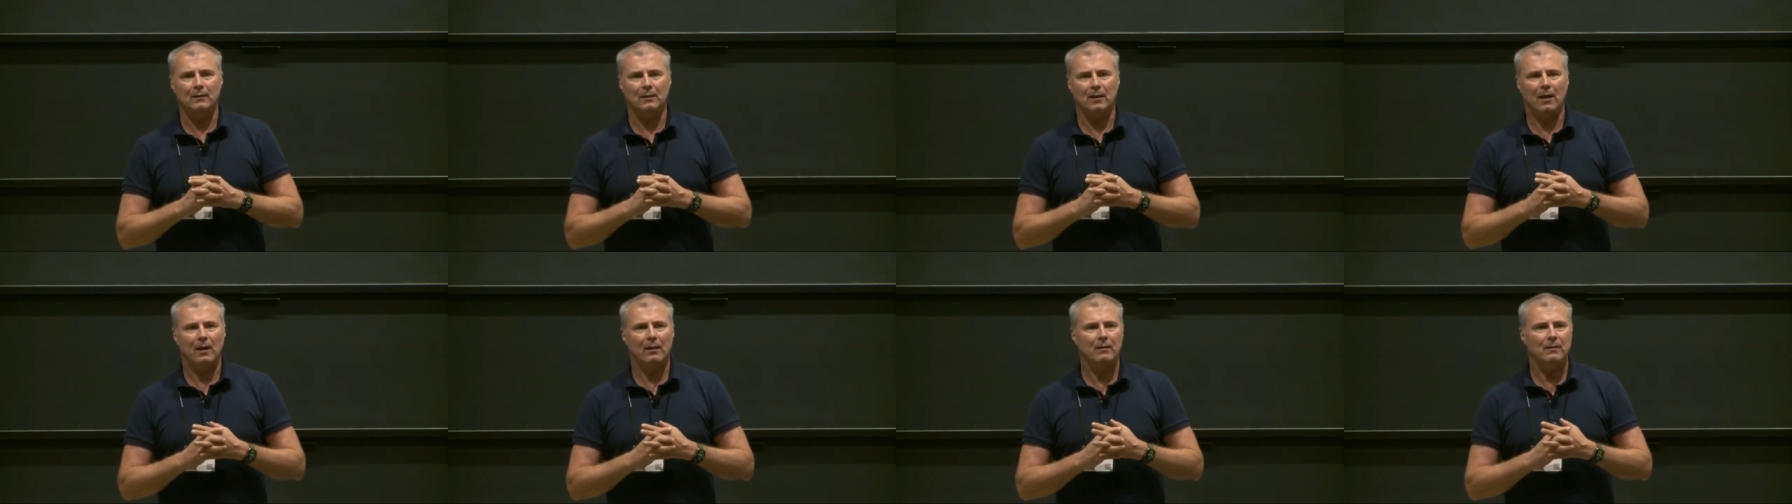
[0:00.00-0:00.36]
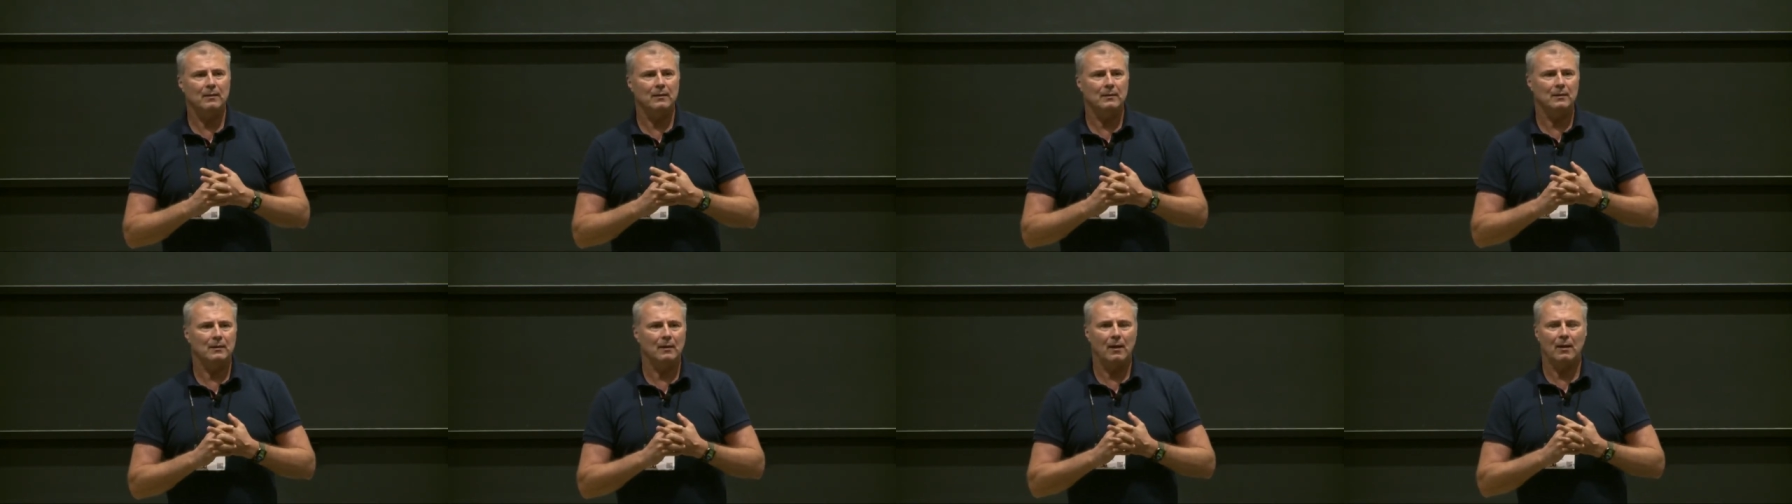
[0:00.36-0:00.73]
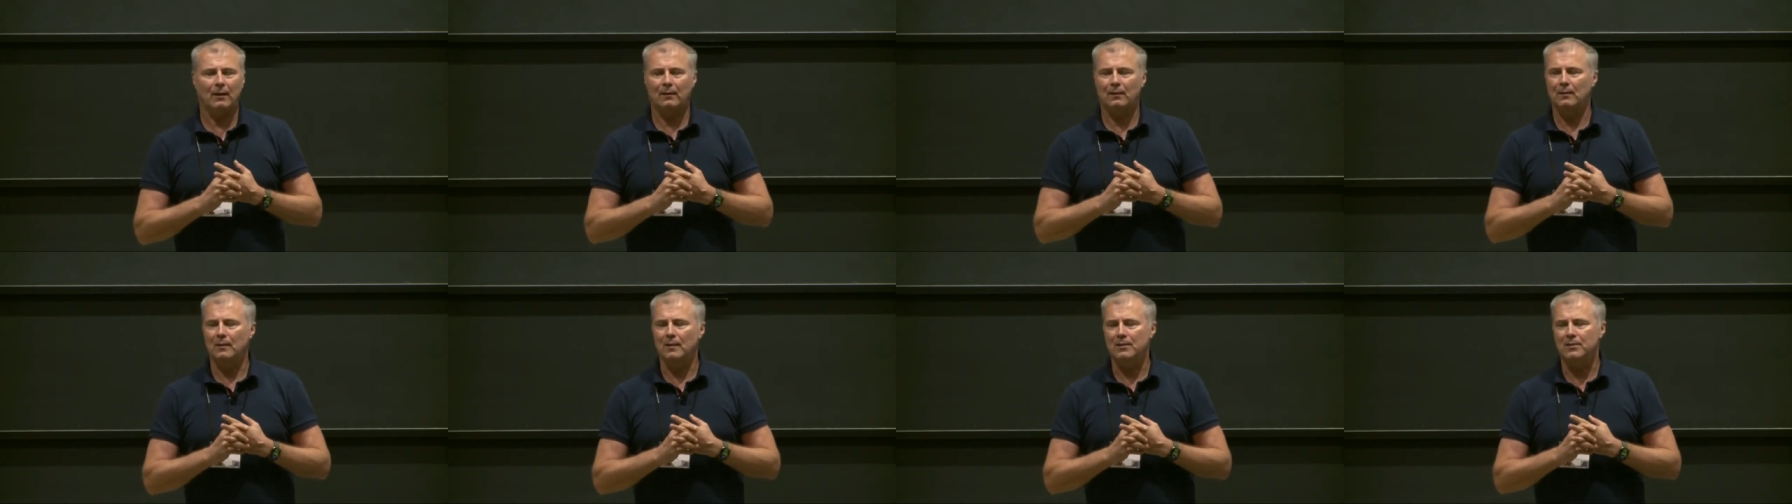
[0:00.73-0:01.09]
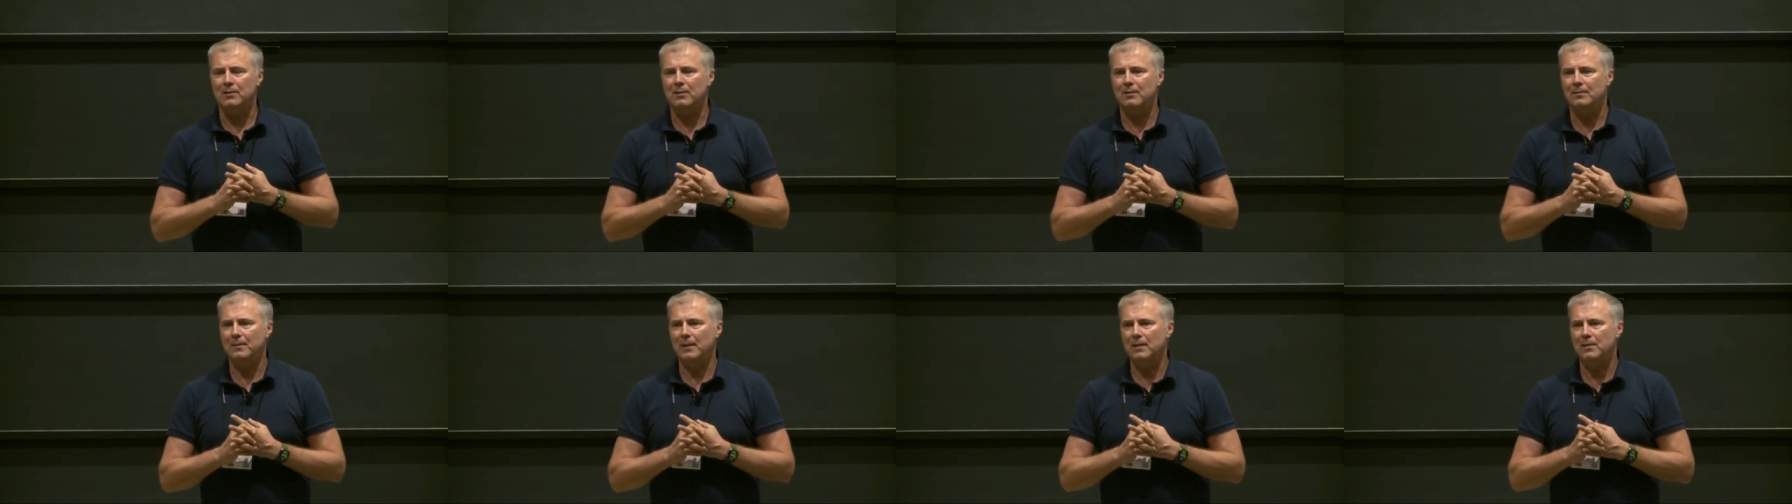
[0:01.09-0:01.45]
Gartner
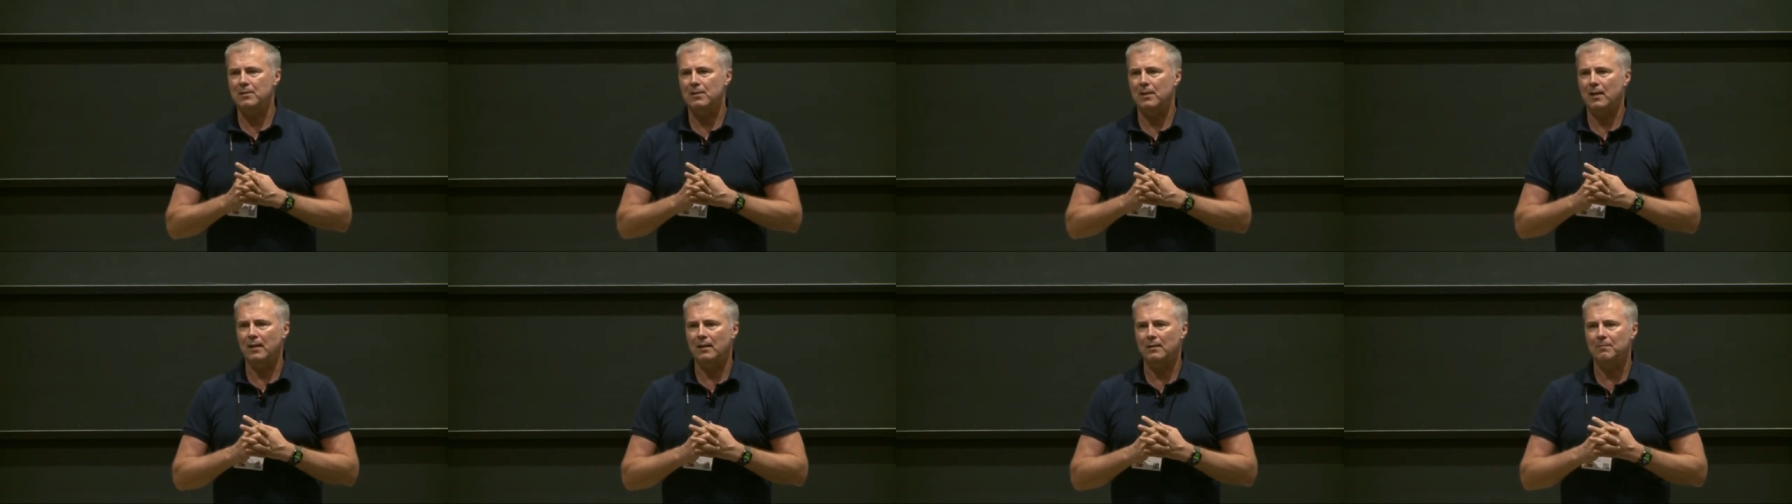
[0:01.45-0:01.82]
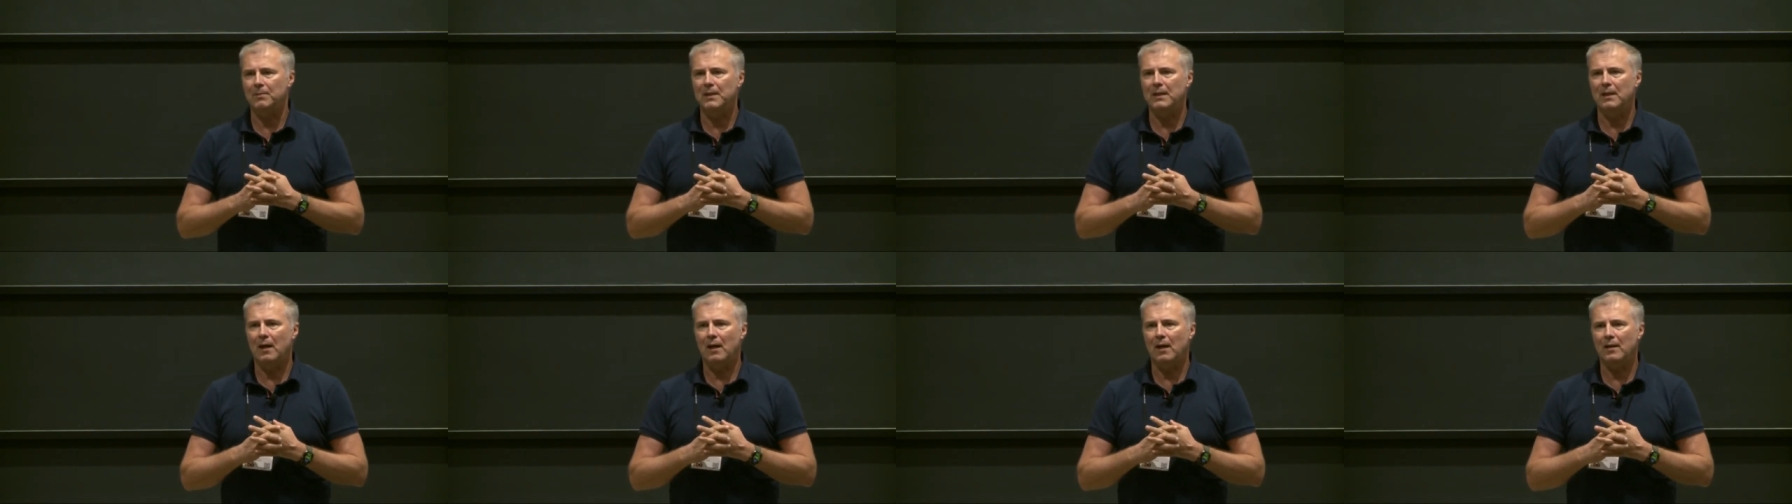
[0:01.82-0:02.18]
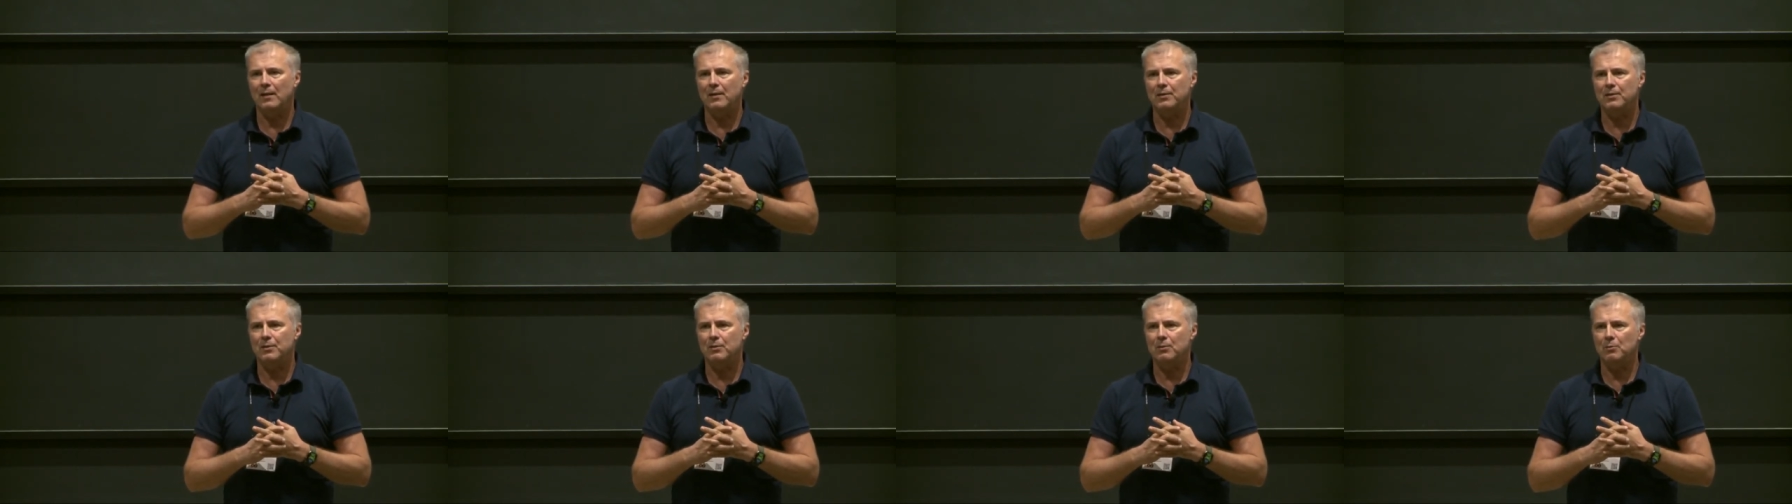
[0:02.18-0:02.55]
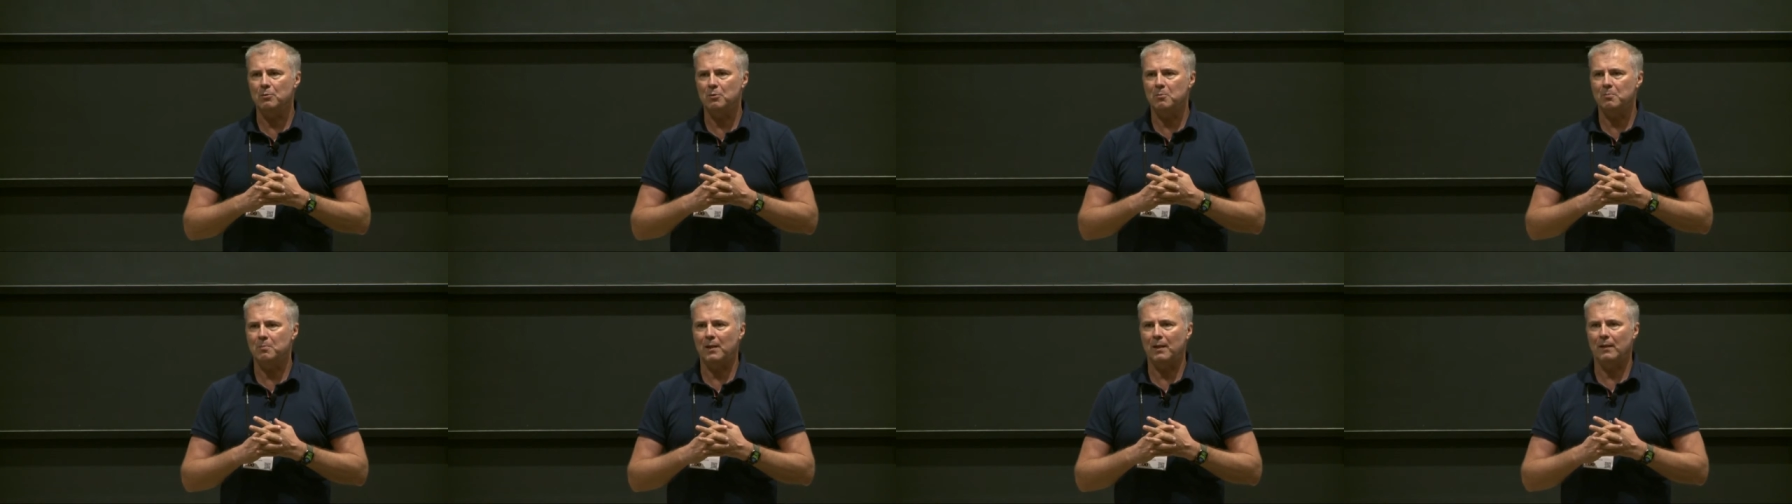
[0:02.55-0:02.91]
estimates that BI is
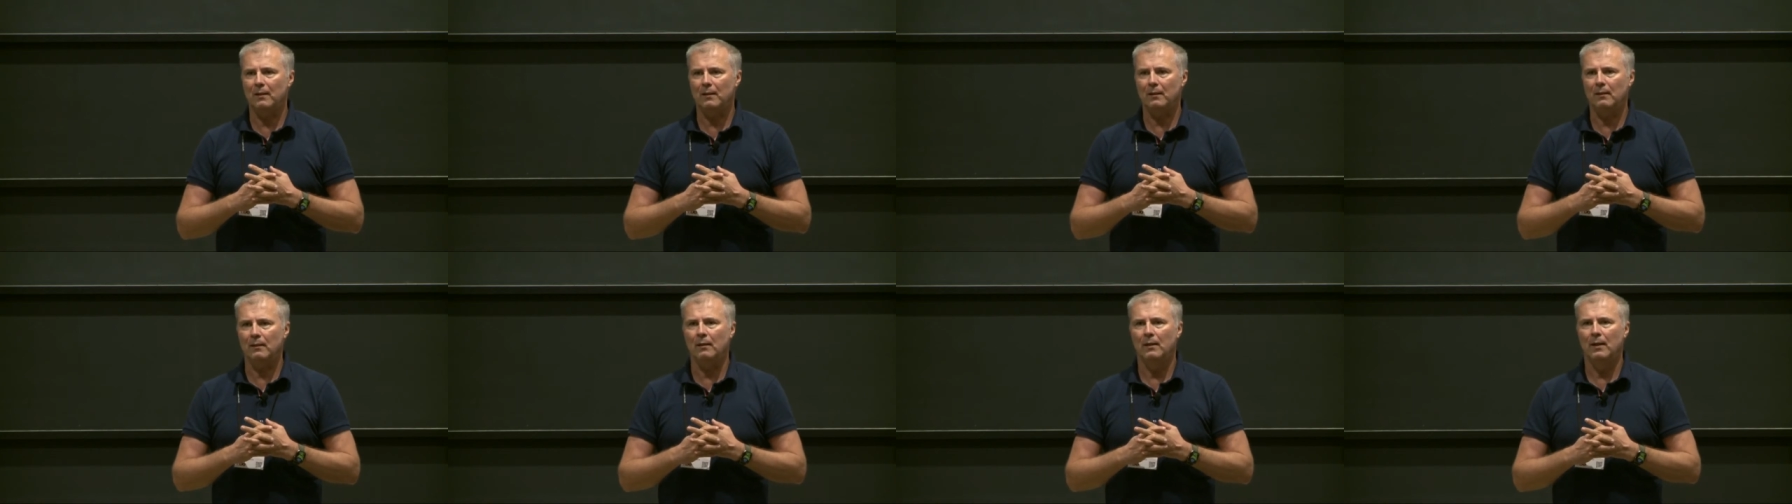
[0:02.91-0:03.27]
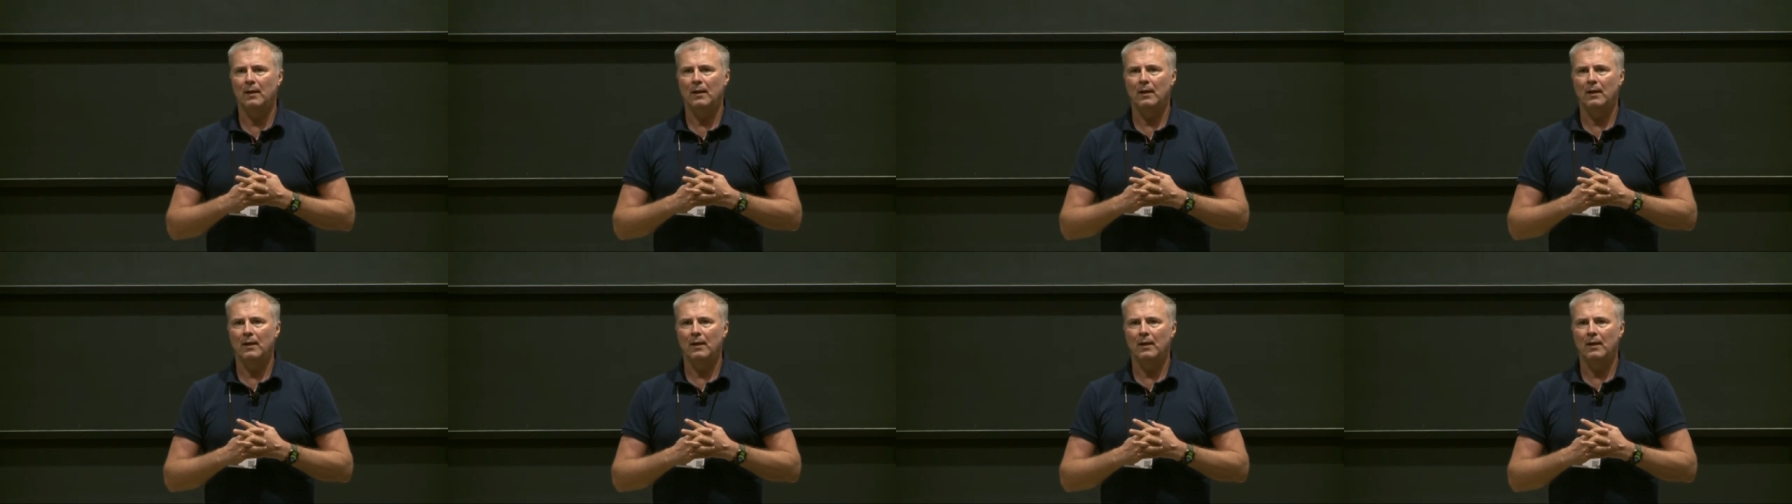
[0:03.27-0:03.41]
used by